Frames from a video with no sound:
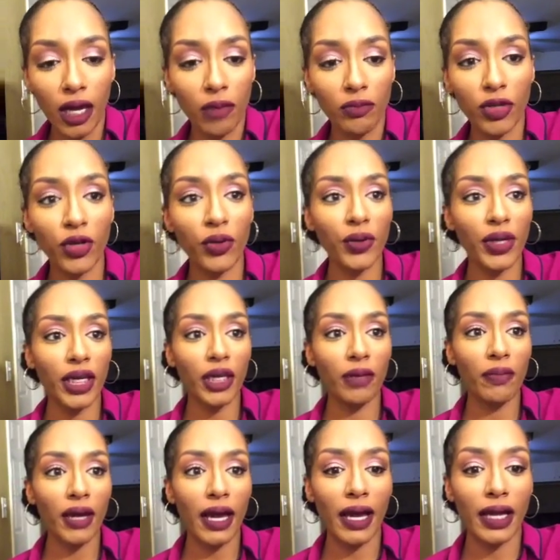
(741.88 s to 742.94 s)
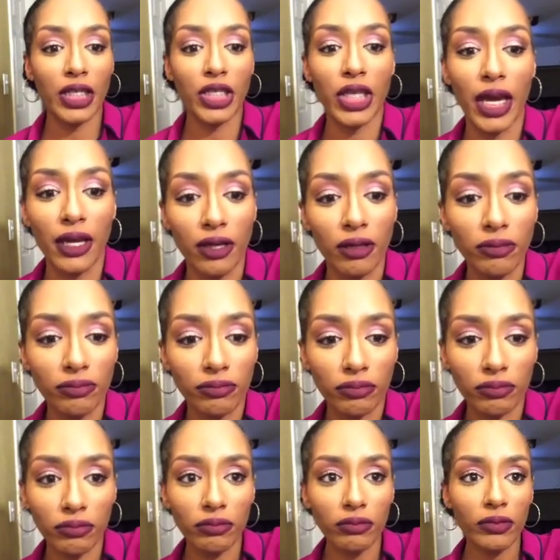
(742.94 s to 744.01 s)
cream eyeshadow,
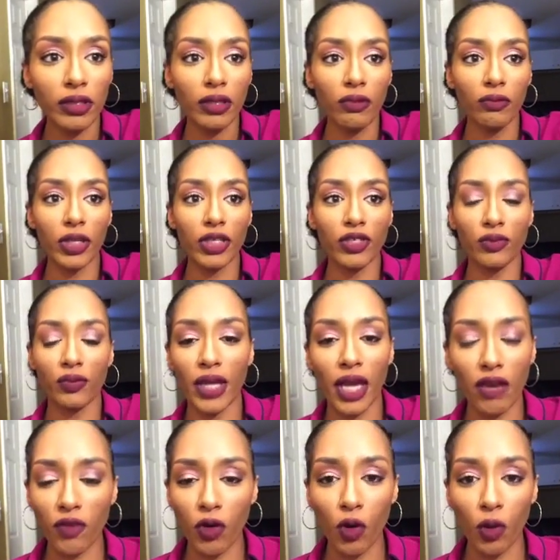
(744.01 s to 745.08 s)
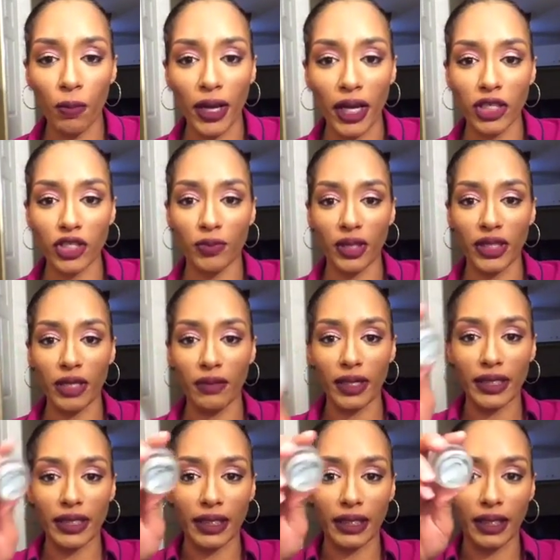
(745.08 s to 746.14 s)
which we have a whole bunch, but they
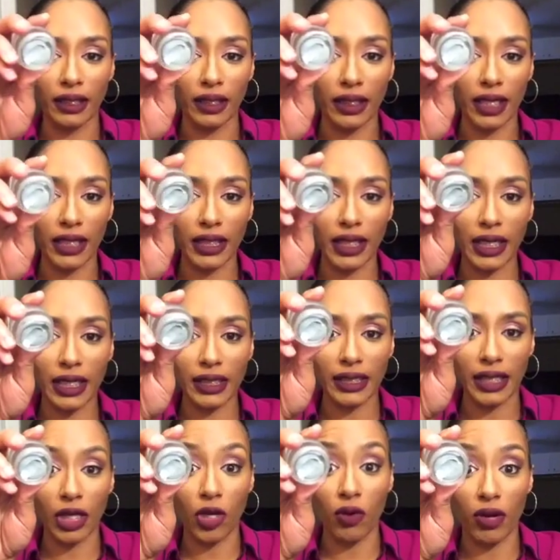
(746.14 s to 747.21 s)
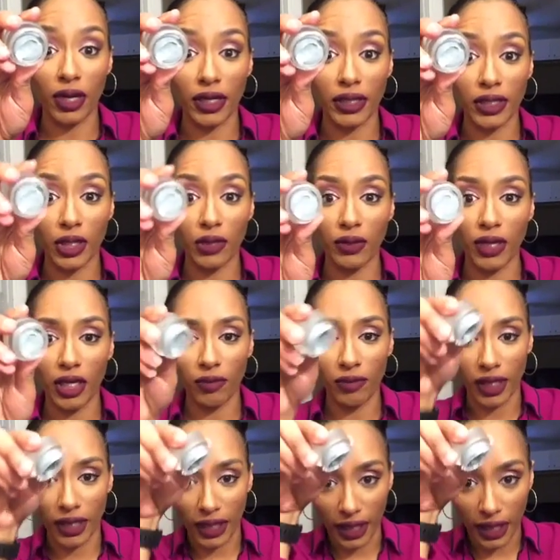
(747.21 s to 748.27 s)
basically look like this. They go on as a cream.
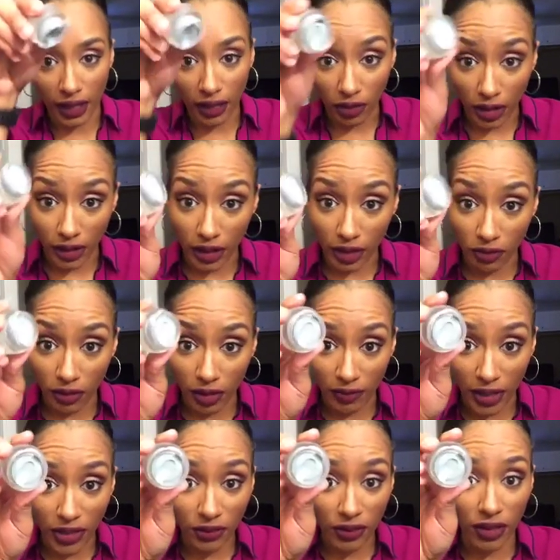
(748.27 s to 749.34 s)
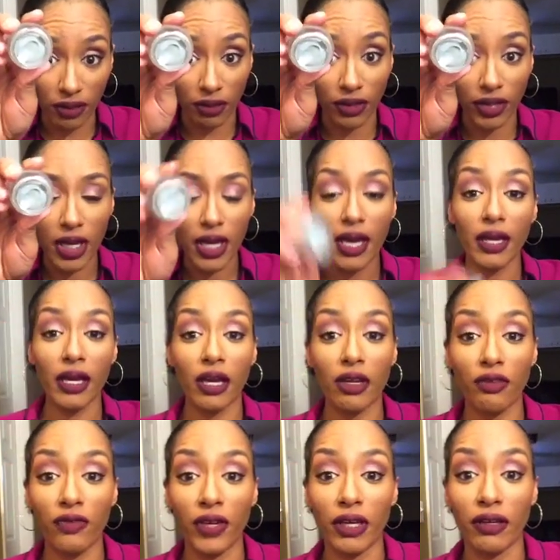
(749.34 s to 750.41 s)
Again, another one my 3-year-old got her
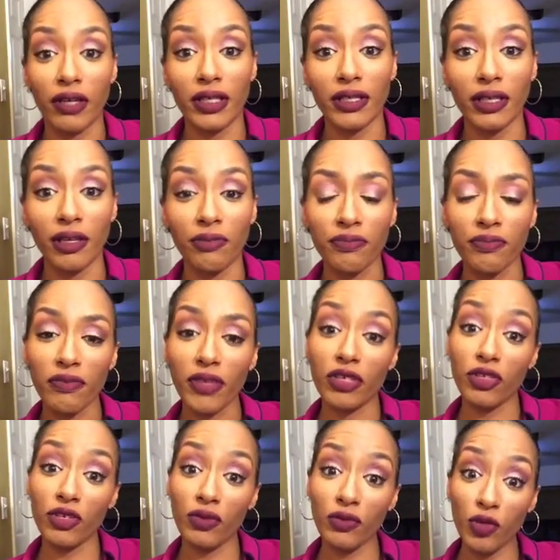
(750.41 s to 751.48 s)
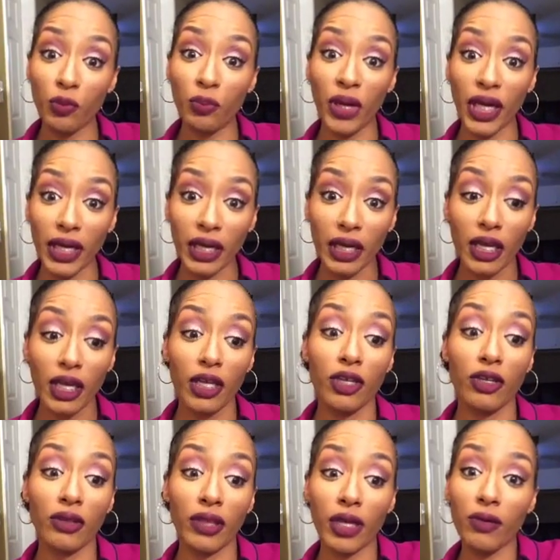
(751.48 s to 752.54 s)
finger into. So you pick
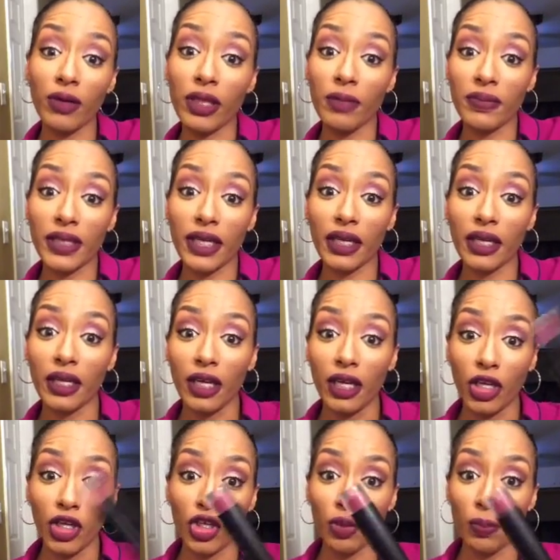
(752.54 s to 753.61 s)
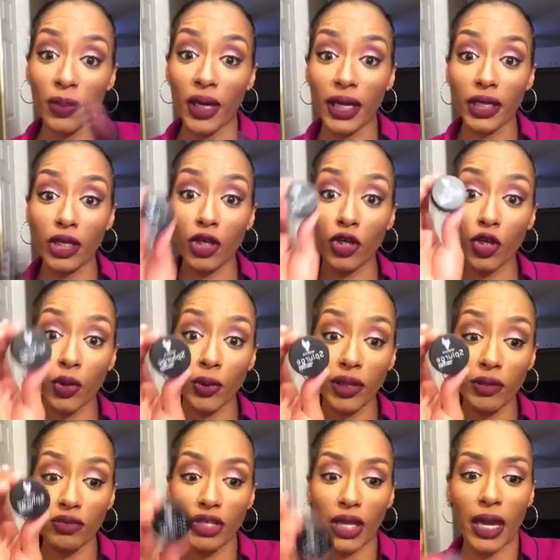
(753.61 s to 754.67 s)
your liquid lipstick, you pick your cream
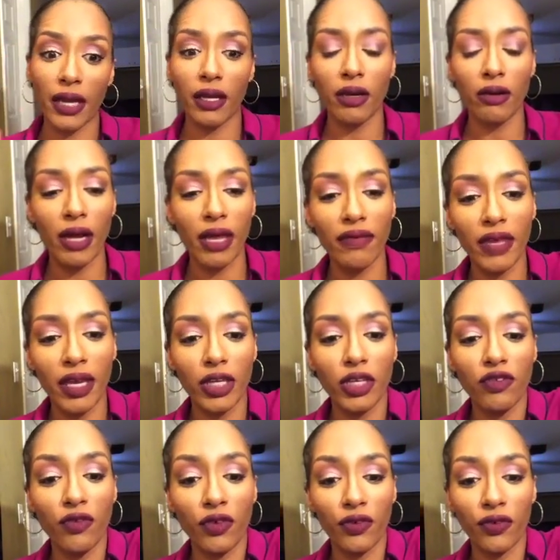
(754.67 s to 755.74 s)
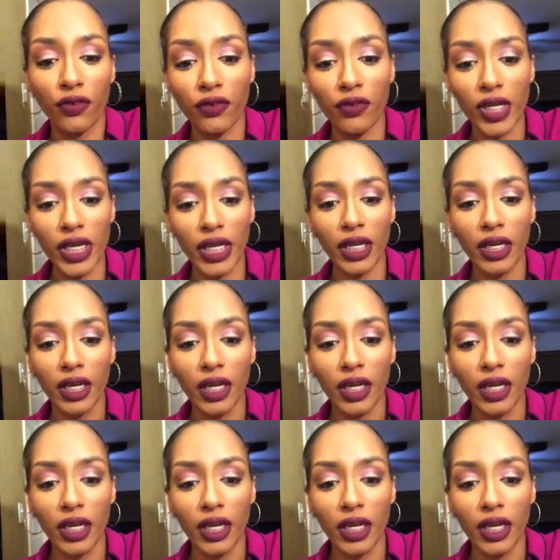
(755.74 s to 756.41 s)
shadow, and then for free,